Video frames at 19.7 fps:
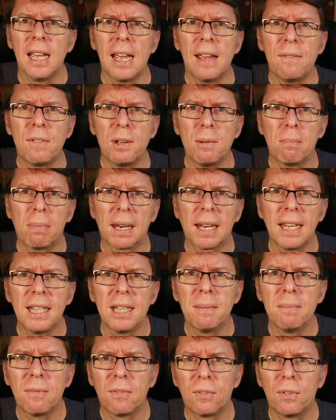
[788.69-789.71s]
If you play
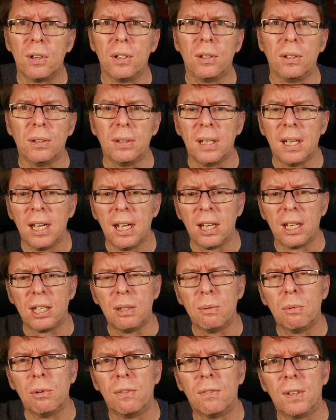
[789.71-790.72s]
them through,
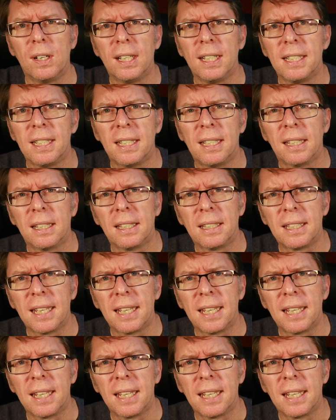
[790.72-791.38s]
you will find